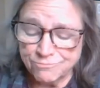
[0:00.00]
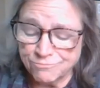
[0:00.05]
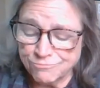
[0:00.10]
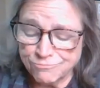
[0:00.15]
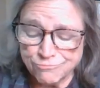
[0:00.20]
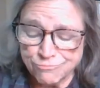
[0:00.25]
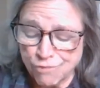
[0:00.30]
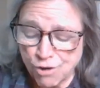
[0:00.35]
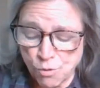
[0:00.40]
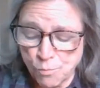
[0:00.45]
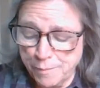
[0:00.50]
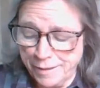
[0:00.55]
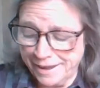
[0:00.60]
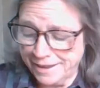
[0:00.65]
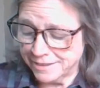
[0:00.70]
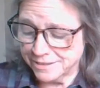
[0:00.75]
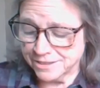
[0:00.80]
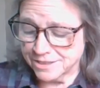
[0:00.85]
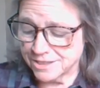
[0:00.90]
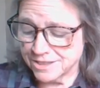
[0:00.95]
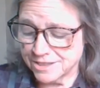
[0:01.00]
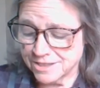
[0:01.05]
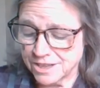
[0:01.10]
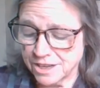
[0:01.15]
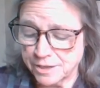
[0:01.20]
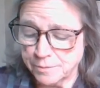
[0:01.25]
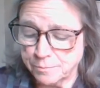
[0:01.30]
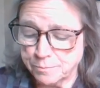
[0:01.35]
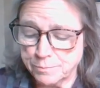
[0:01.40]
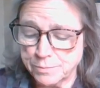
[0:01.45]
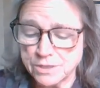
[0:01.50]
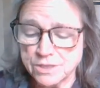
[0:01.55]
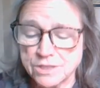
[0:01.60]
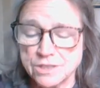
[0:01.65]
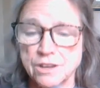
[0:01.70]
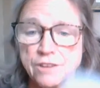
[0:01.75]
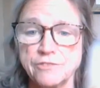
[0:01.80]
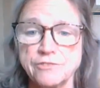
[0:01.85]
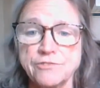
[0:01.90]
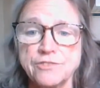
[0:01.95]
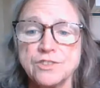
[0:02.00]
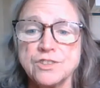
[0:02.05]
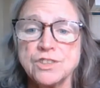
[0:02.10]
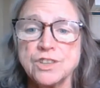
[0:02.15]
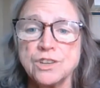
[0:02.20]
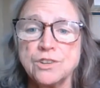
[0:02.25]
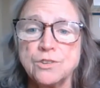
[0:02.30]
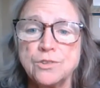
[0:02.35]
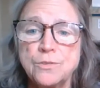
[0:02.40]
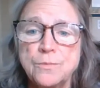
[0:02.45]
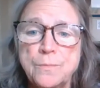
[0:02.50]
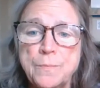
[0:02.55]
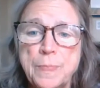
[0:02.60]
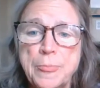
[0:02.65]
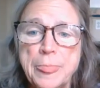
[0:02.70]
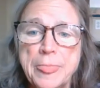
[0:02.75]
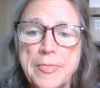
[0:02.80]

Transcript: romance type stuff. So